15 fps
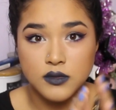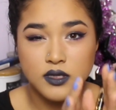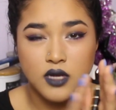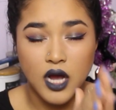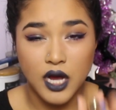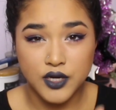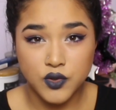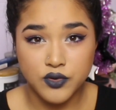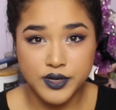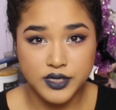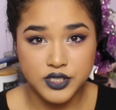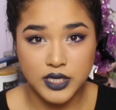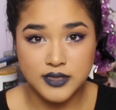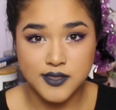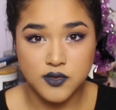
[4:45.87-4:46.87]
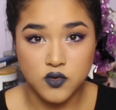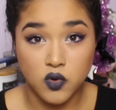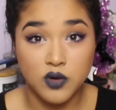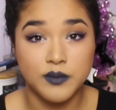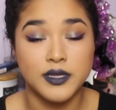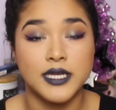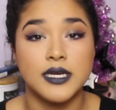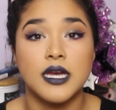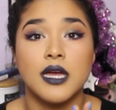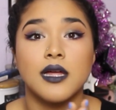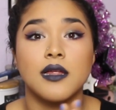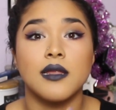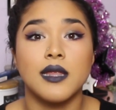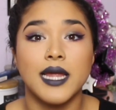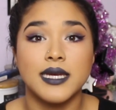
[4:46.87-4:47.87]
Contouring shades are normally
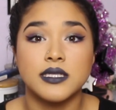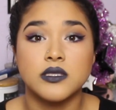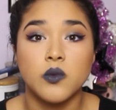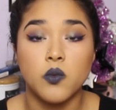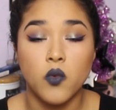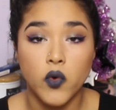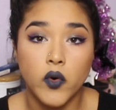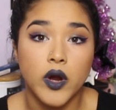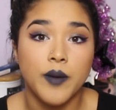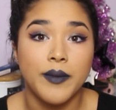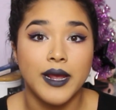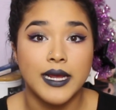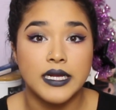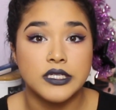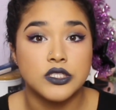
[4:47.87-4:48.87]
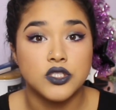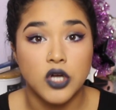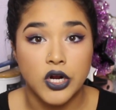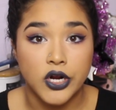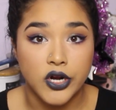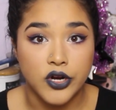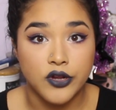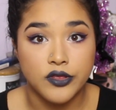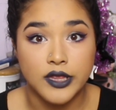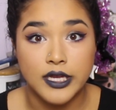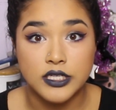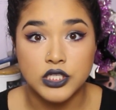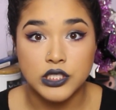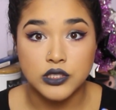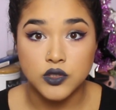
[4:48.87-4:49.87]
less warm and darker
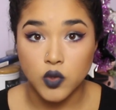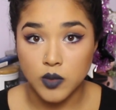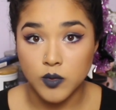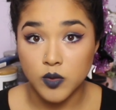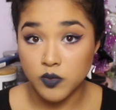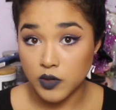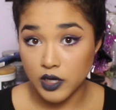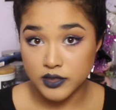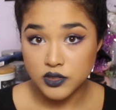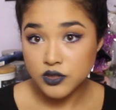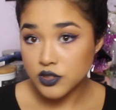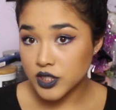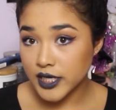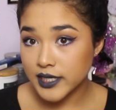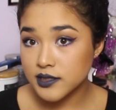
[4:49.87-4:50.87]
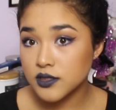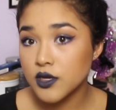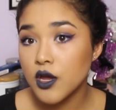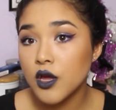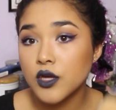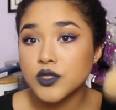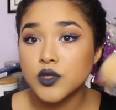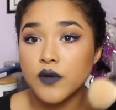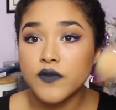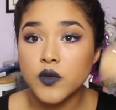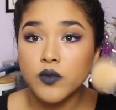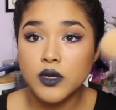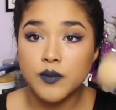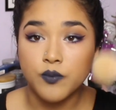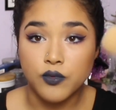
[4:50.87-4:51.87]
than just normal bronzer shades. So if you
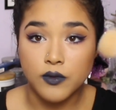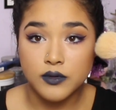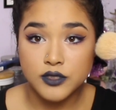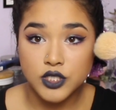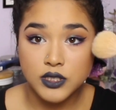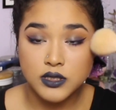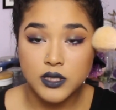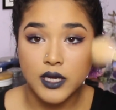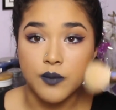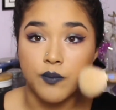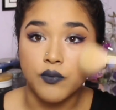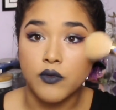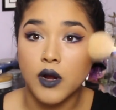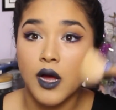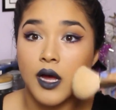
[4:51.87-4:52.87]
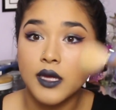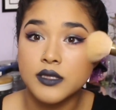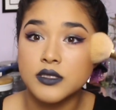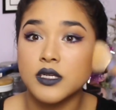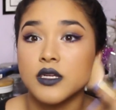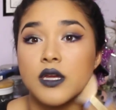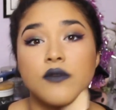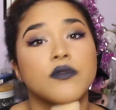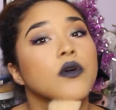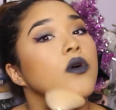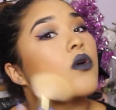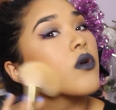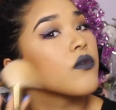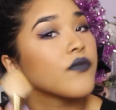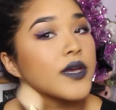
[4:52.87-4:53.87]
want to just bronze and give the
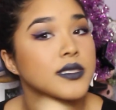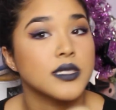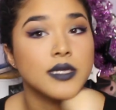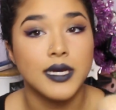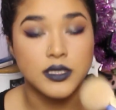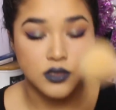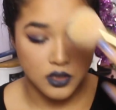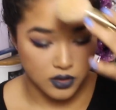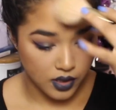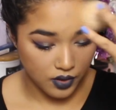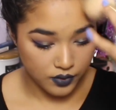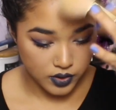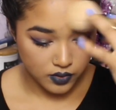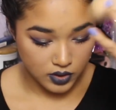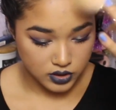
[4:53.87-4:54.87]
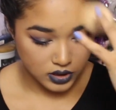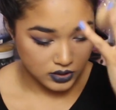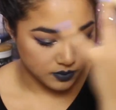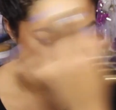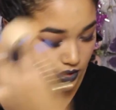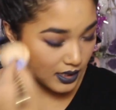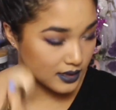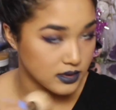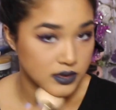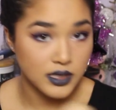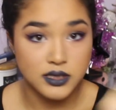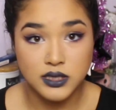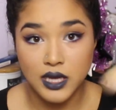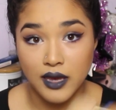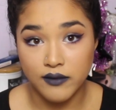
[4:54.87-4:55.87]
whole face a nice glow, you can just dust
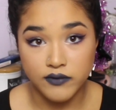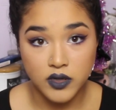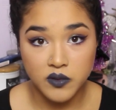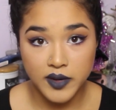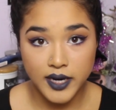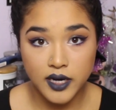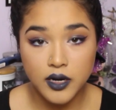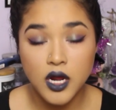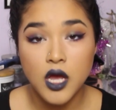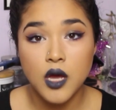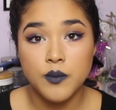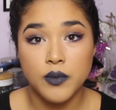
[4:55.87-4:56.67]
this everywhere.